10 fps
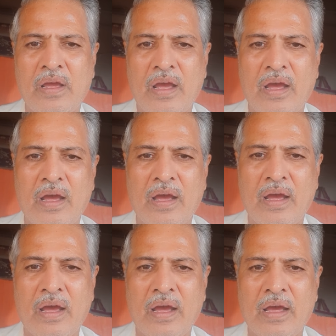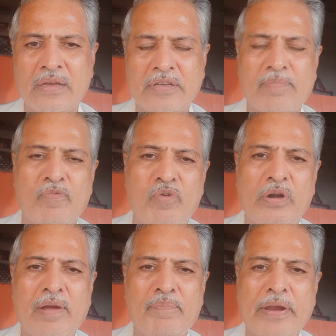some
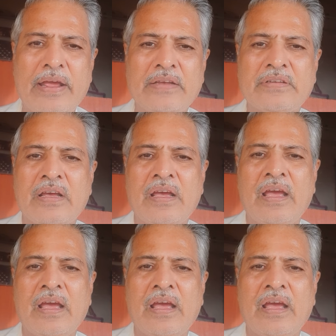food companies